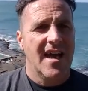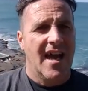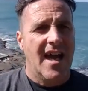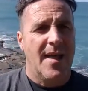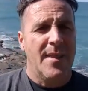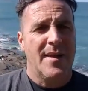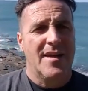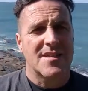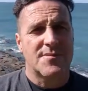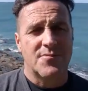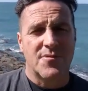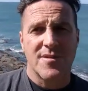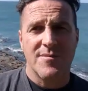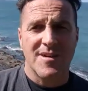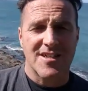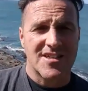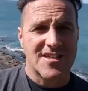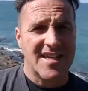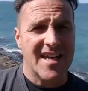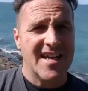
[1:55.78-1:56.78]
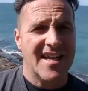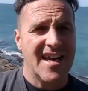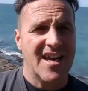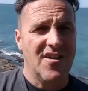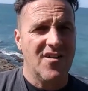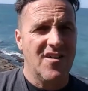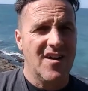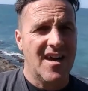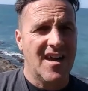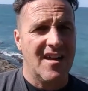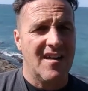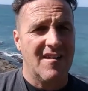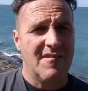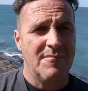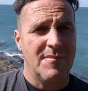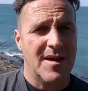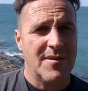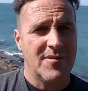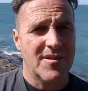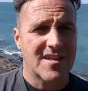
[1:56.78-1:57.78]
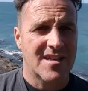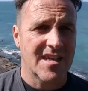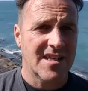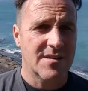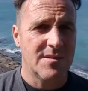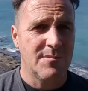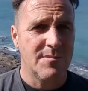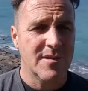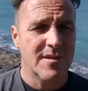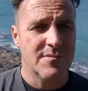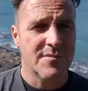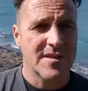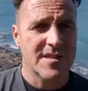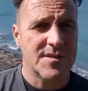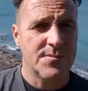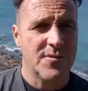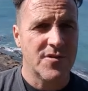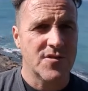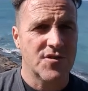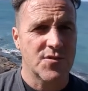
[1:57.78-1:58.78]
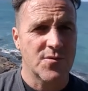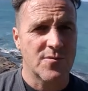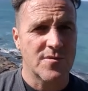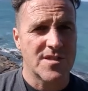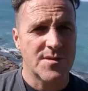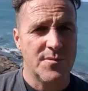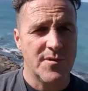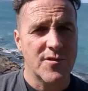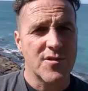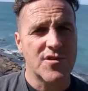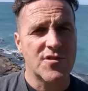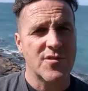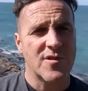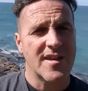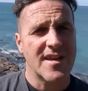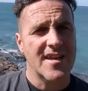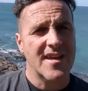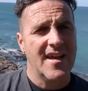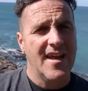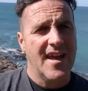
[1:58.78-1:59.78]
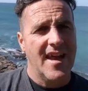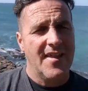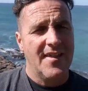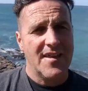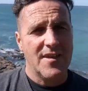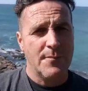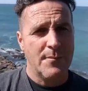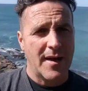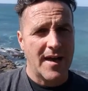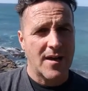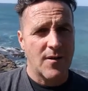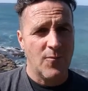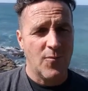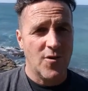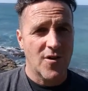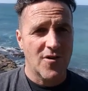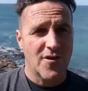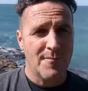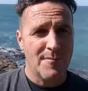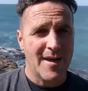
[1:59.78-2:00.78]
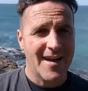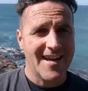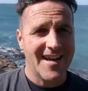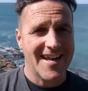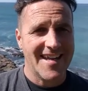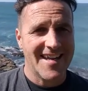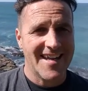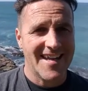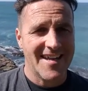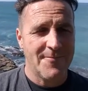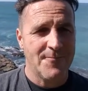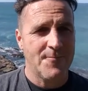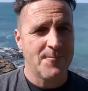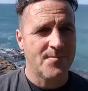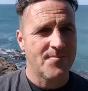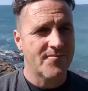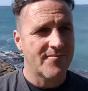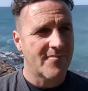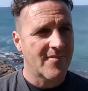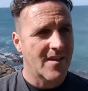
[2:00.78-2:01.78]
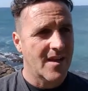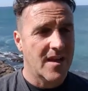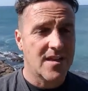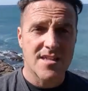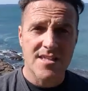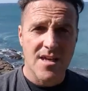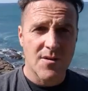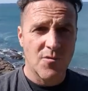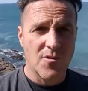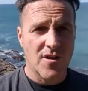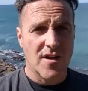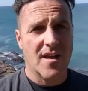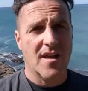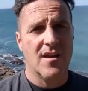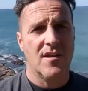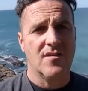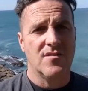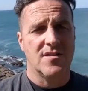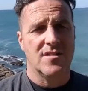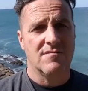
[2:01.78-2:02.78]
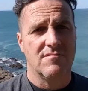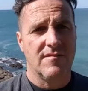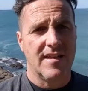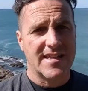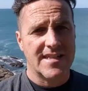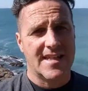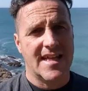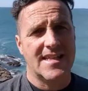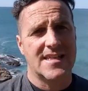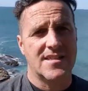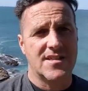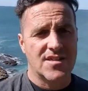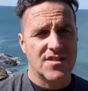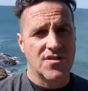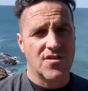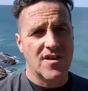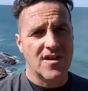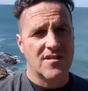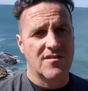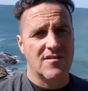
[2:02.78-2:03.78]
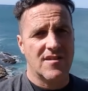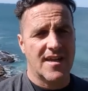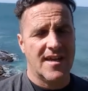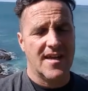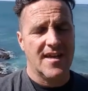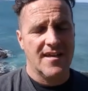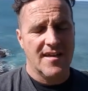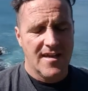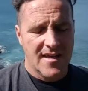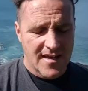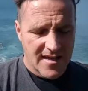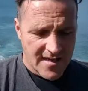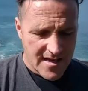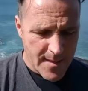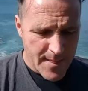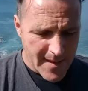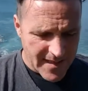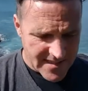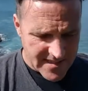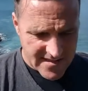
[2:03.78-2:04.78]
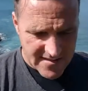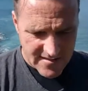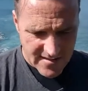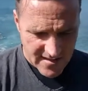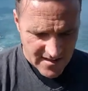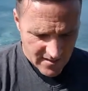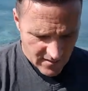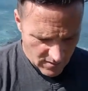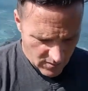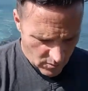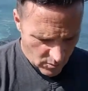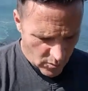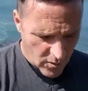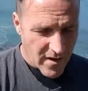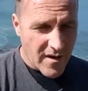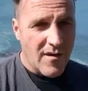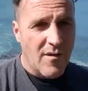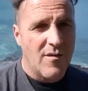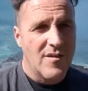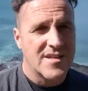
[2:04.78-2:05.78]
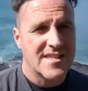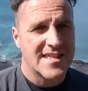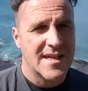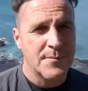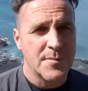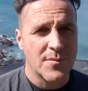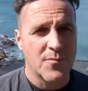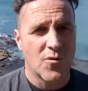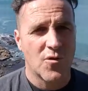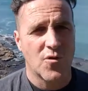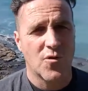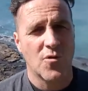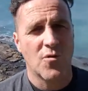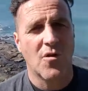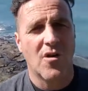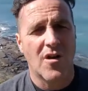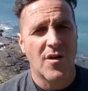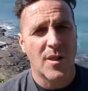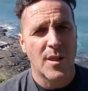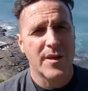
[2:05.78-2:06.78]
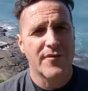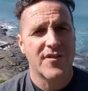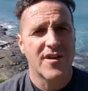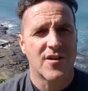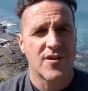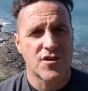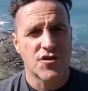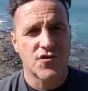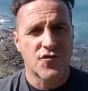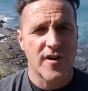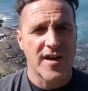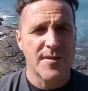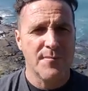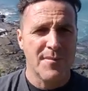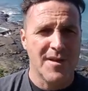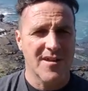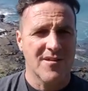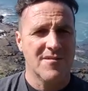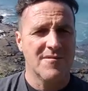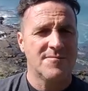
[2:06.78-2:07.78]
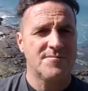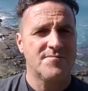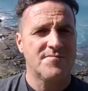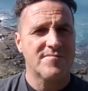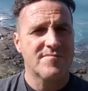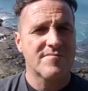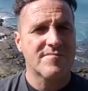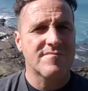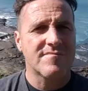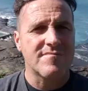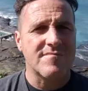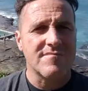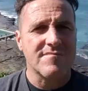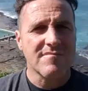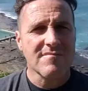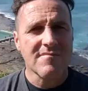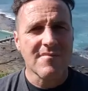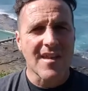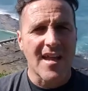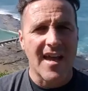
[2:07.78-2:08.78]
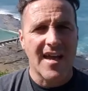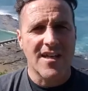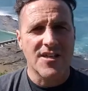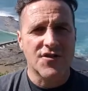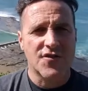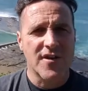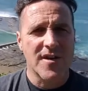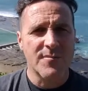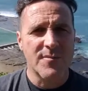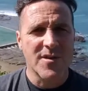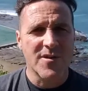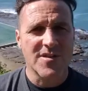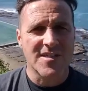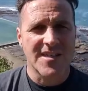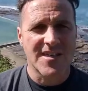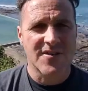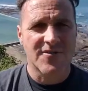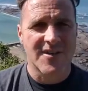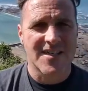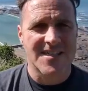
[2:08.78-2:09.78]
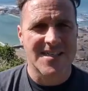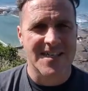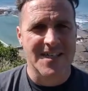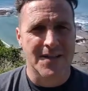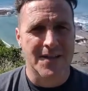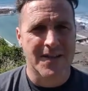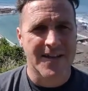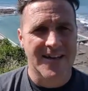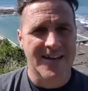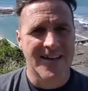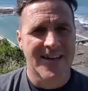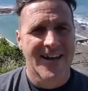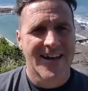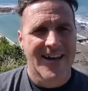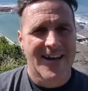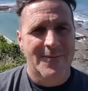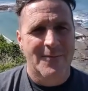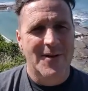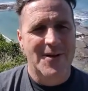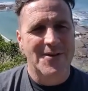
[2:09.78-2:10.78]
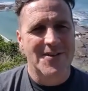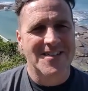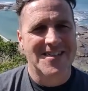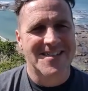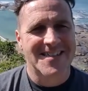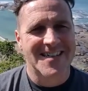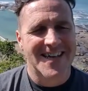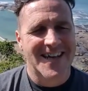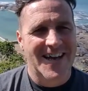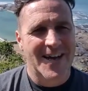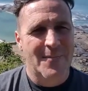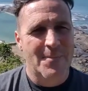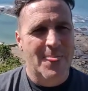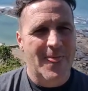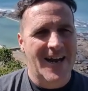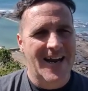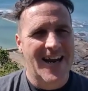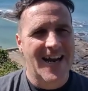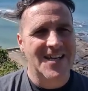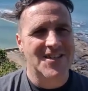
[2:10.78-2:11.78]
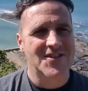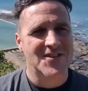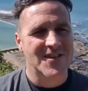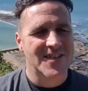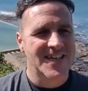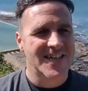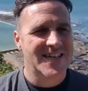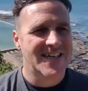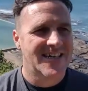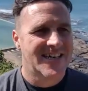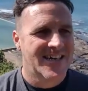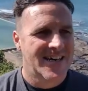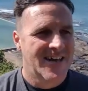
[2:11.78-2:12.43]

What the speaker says: and then it's pretty much Sunday night, maybe connect the bill a bit spiritually, then you're back at work on Monday again, and so on it goes. That's the cycle, okay? And that's what some people call living on a treadmill. And a treadmill is an interesting thing because it actually,